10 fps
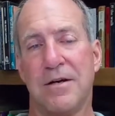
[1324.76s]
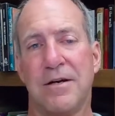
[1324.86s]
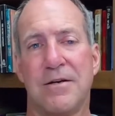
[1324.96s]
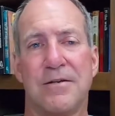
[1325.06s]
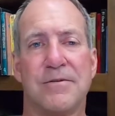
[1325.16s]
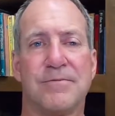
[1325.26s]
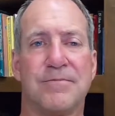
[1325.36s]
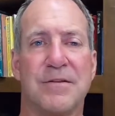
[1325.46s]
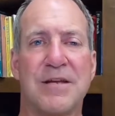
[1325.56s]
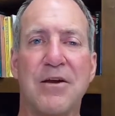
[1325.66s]

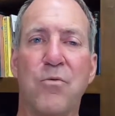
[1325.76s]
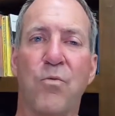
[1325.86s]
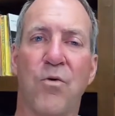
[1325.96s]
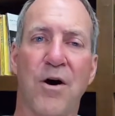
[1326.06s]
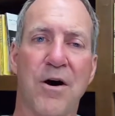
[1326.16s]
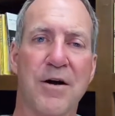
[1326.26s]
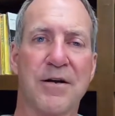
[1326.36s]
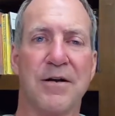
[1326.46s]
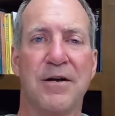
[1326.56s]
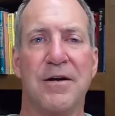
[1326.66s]
Take a walk
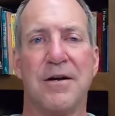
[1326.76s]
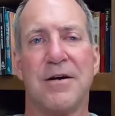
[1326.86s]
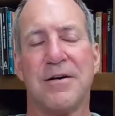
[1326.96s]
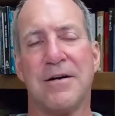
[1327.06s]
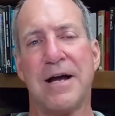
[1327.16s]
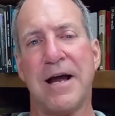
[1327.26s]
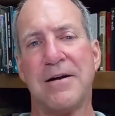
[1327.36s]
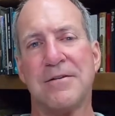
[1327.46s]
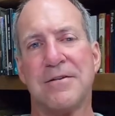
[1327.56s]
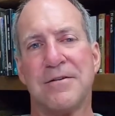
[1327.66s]

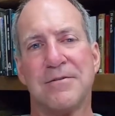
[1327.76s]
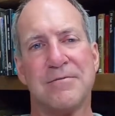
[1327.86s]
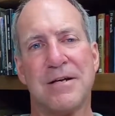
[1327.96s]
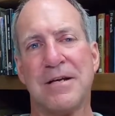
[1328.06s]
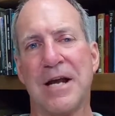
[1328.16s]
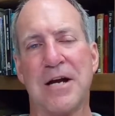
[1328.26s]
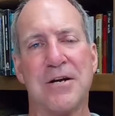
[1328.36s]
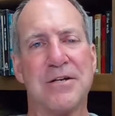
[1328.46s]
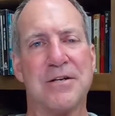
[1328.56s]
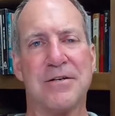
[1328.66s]
out in an
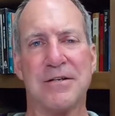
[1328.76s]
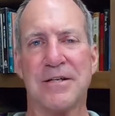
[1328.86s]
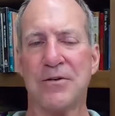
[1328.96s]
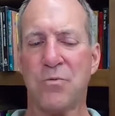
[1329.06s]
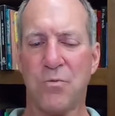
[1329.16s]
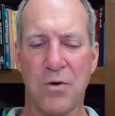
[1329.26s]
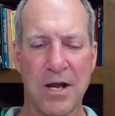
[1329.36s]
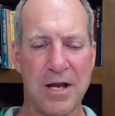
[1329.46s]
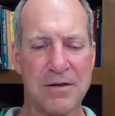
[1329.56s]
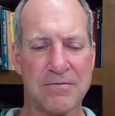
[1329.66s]
area, get
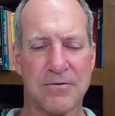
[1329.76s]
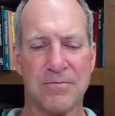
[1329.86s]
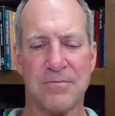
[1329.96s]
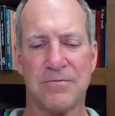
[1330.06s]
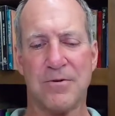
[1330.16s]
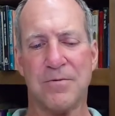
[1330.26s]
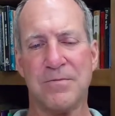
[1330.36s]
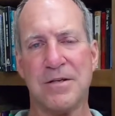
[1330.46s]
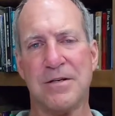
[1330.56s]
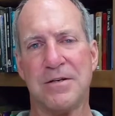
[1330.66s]
away from
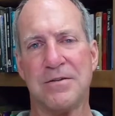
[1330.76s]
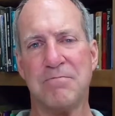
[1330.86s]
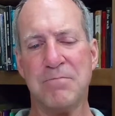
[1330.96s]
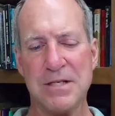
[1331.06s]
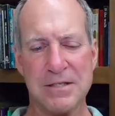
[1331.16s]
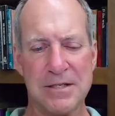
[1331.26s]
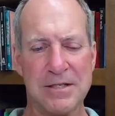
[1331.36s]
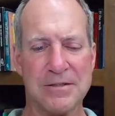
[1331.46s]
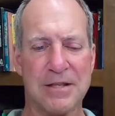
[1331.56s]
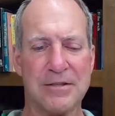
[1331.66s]
the
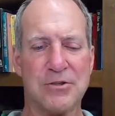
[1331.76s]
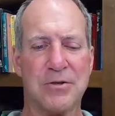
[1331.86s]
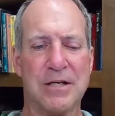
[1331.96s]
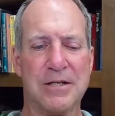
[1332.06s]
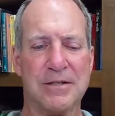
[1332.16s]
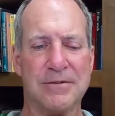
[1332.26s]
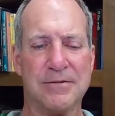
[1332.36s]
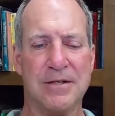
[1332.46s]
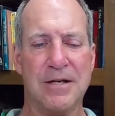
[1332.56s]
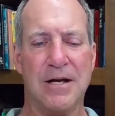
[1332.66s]
busyness that you're
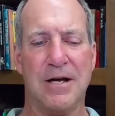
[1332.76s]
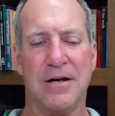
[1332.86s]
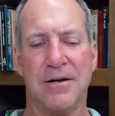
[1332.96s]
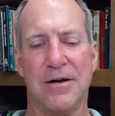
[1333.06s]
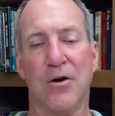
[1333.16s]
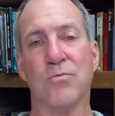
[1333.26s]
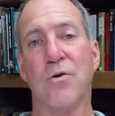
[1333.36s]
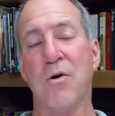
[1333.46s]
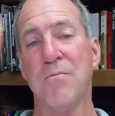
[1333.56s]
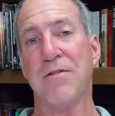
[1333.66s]
in.
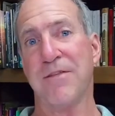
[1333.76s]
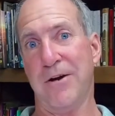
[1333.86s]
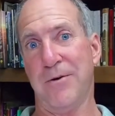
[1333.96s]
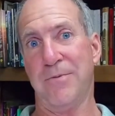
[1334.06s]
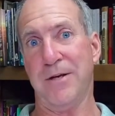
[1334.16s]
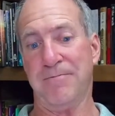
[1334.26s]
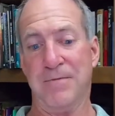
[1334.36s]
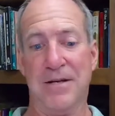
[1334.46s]
Aromatherapy,